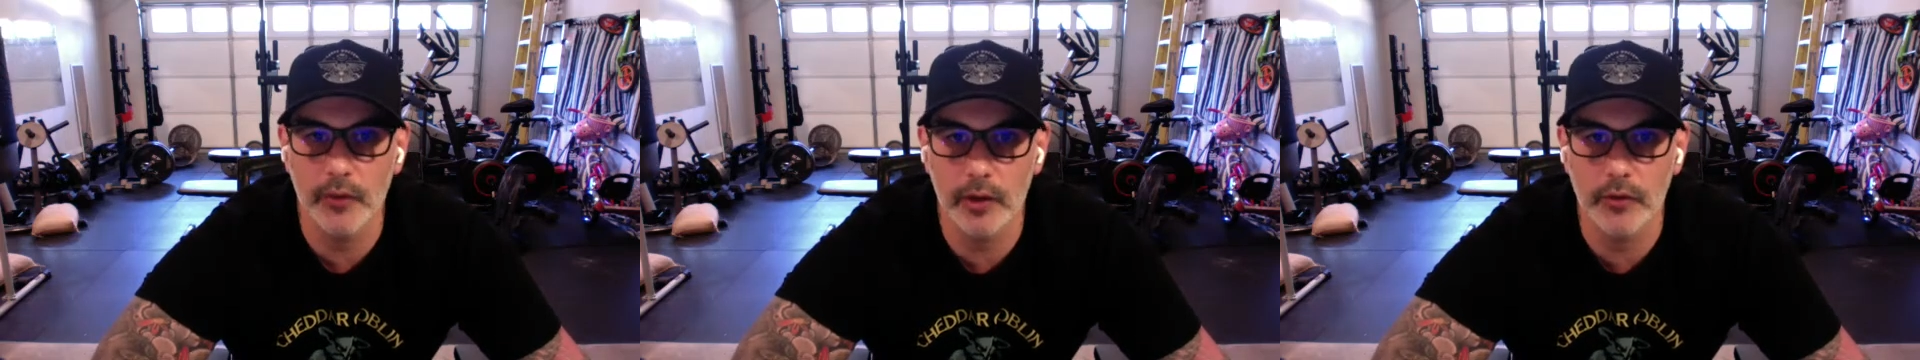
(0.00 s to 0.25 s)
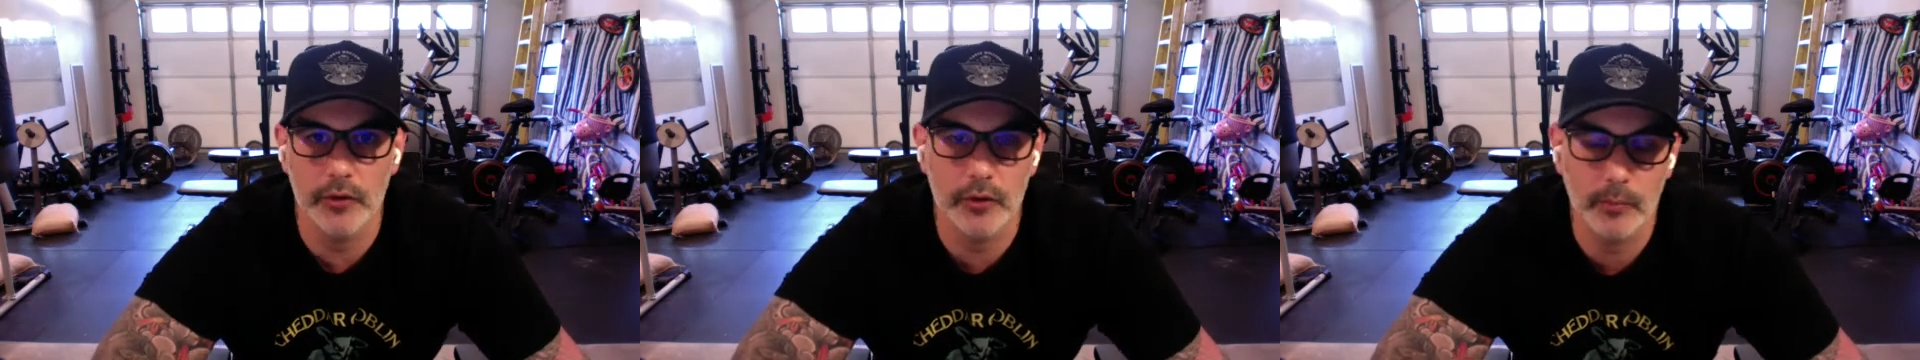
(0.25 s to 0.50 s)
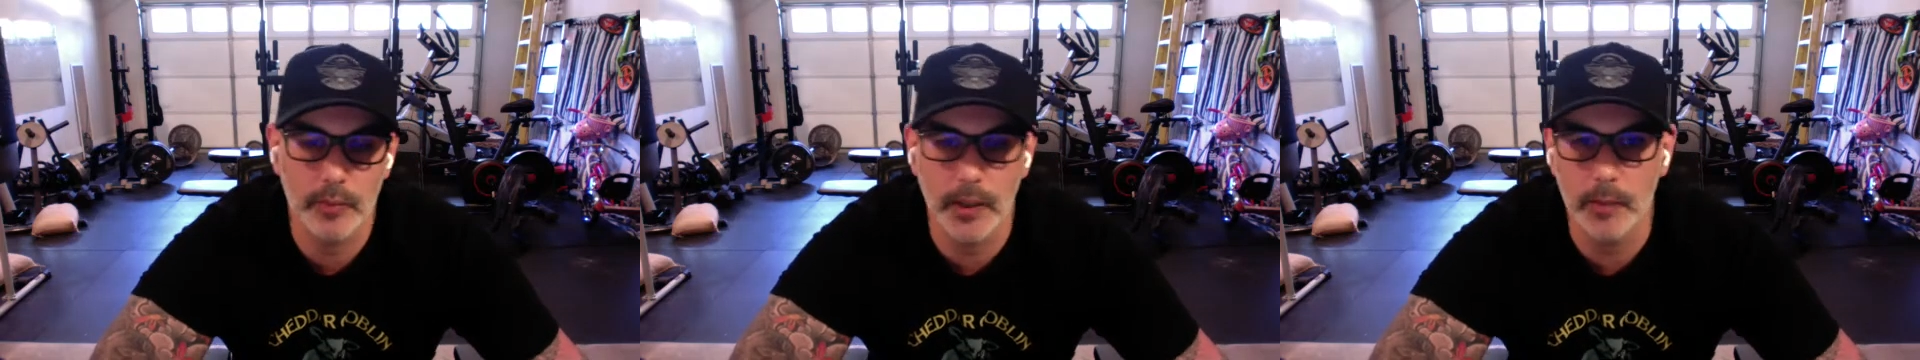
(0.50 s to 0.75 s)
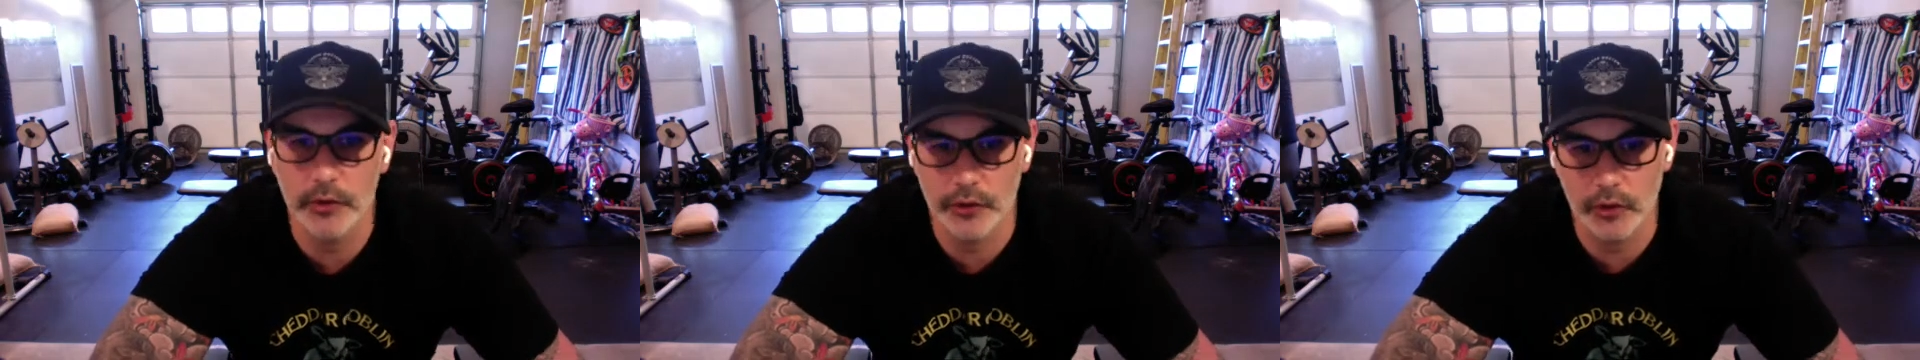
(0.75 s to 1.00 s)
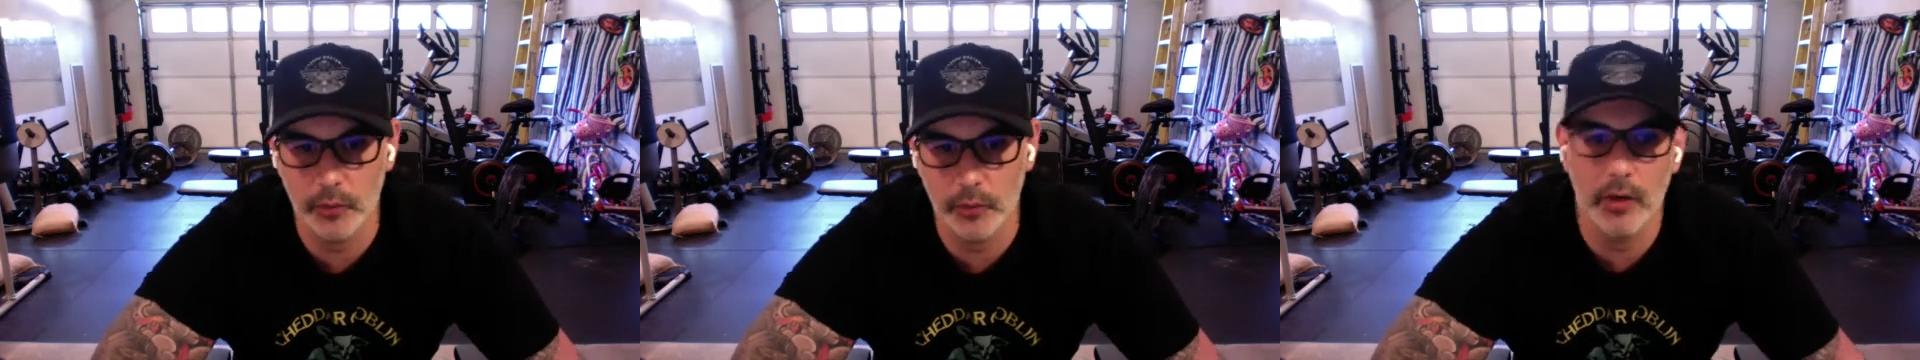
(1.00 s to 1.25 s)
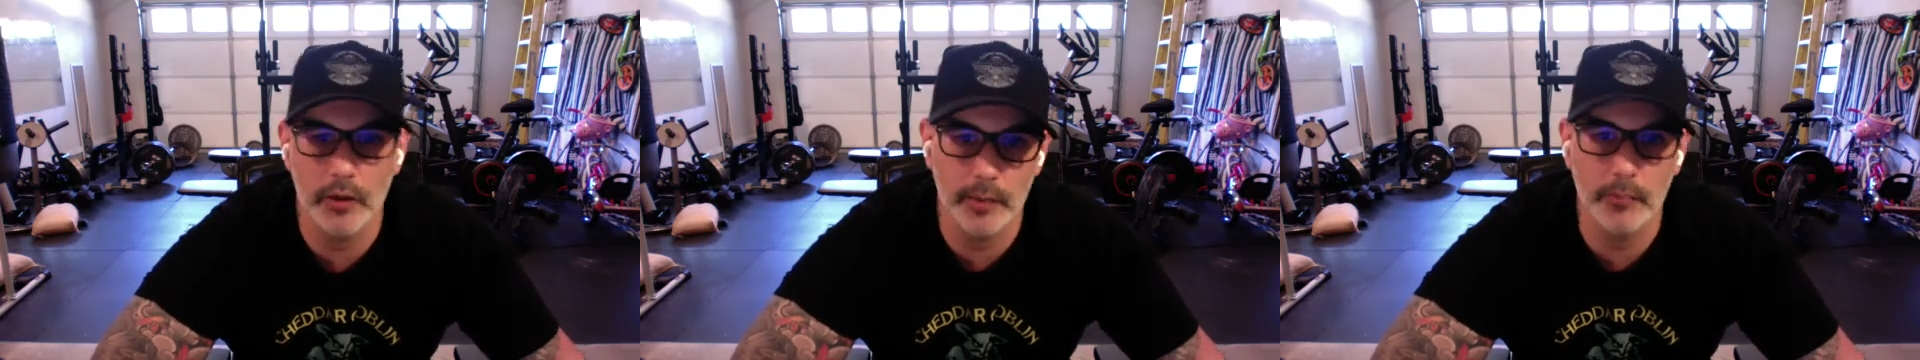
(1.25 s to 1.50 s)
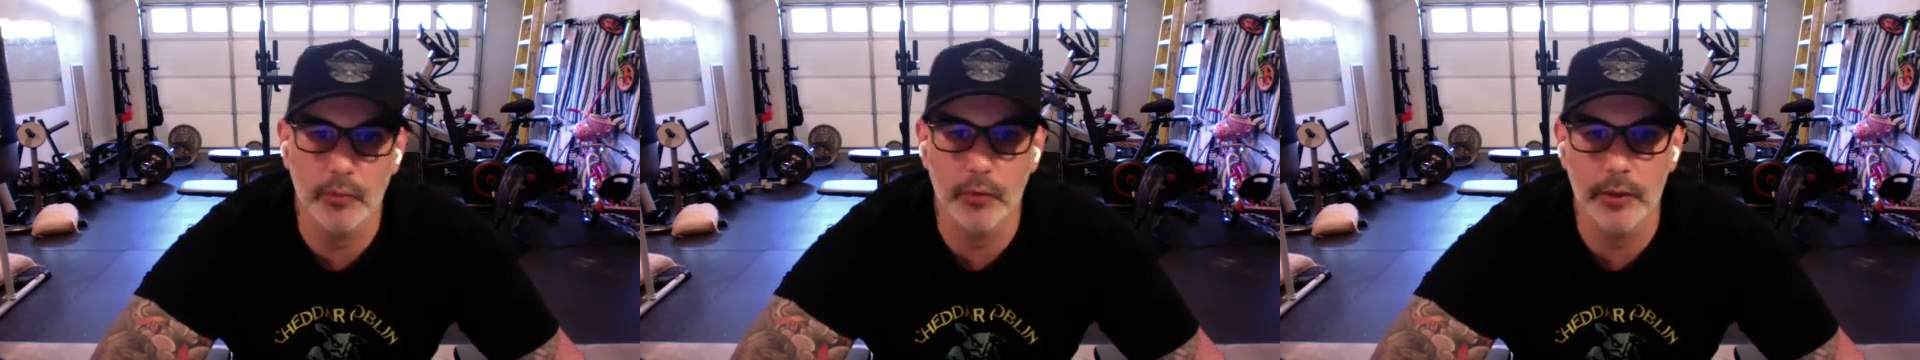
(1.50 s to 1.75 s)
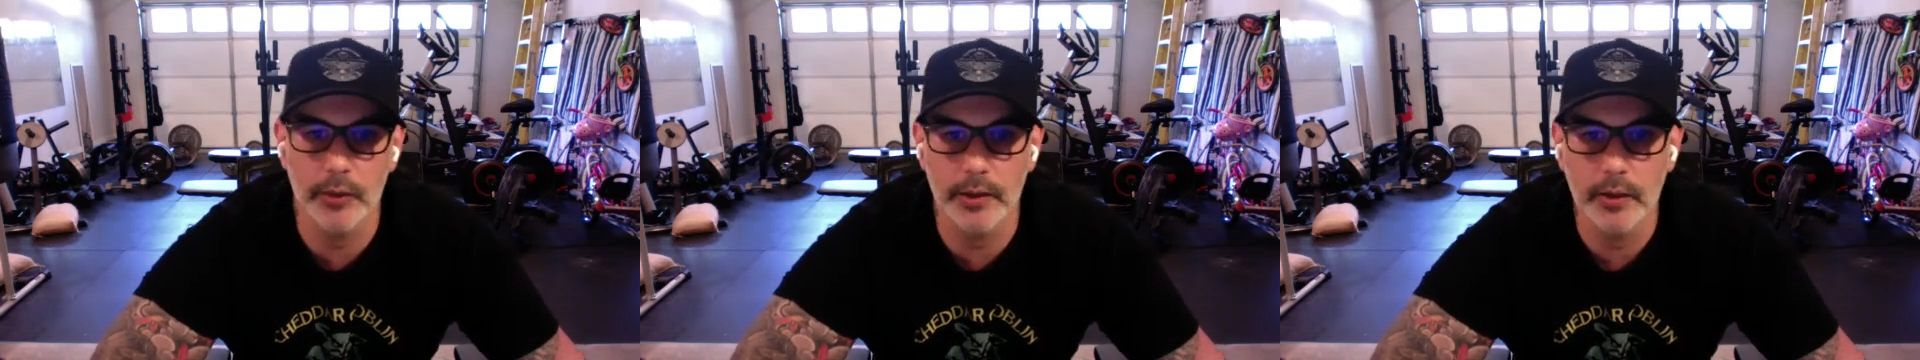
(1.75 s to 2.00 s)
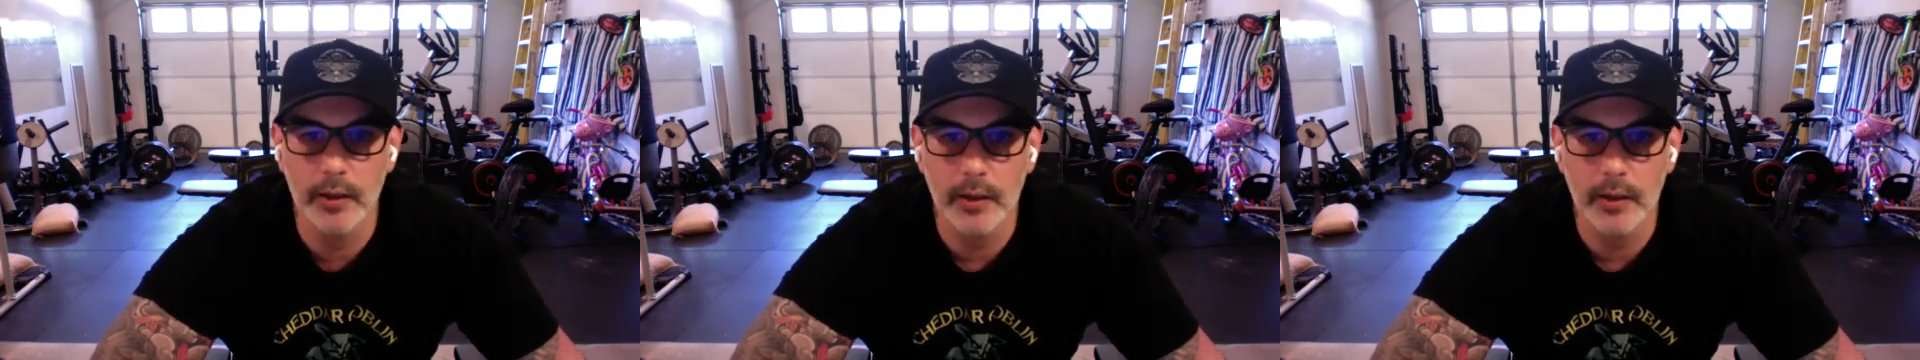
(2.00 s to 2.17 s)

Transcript: So I was going to publish under my own imprint,